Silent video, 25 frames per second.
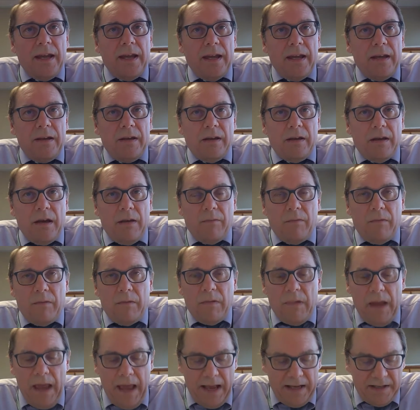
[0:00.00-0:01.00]
and
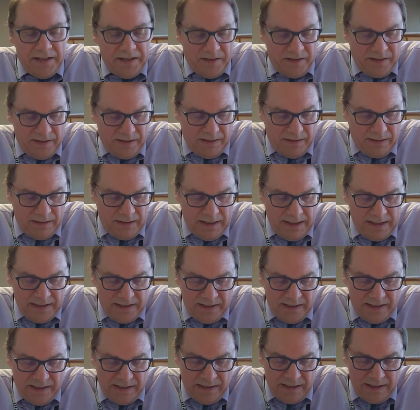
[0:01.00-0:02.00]
as
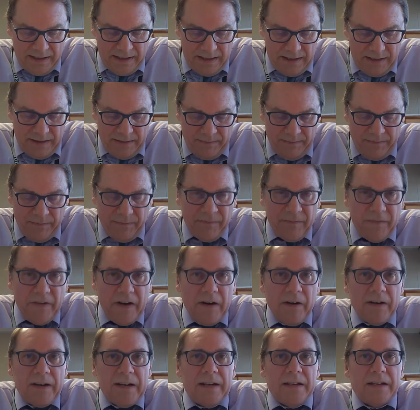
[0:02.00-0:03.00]
this
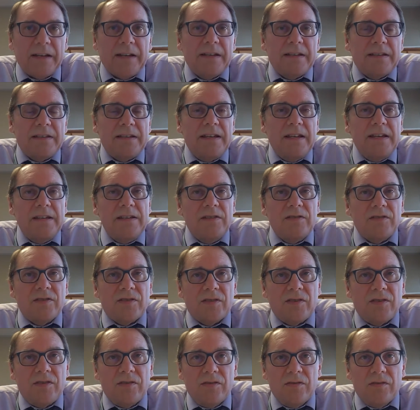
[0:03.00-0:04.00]
variant
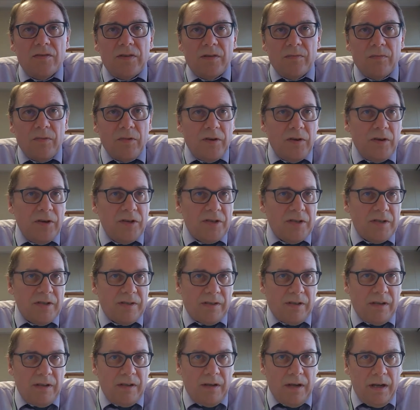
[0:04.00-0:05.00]
continues to emerge
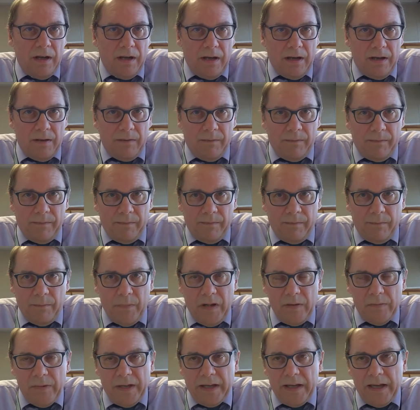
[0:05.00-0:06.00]
and
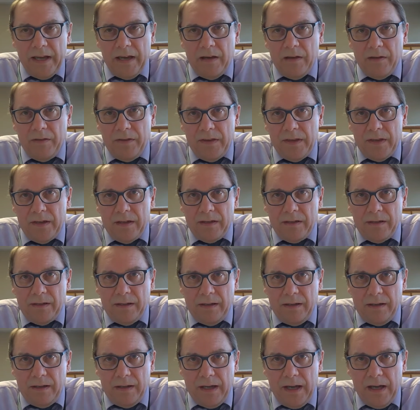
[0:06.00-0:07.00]
public health and
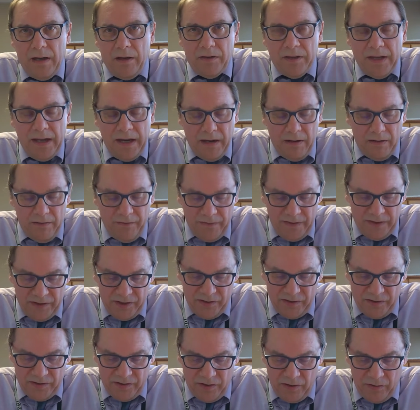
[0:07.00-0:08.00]
healthcare
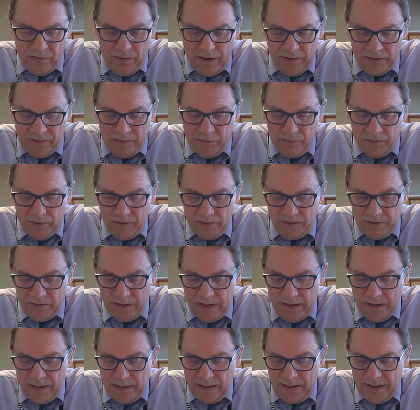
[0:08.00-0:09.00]
officials throughout the
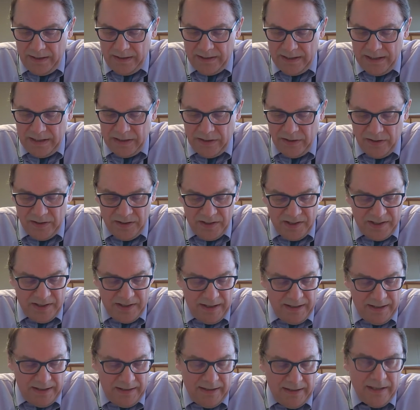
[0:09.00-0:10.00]
world continue to
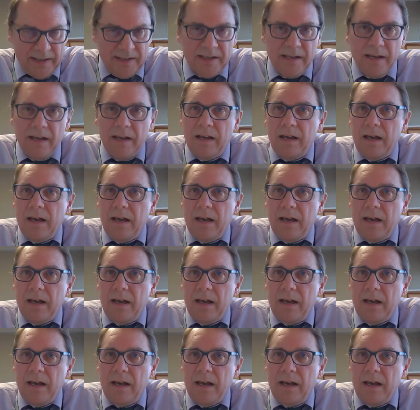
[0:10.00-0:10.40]
study this,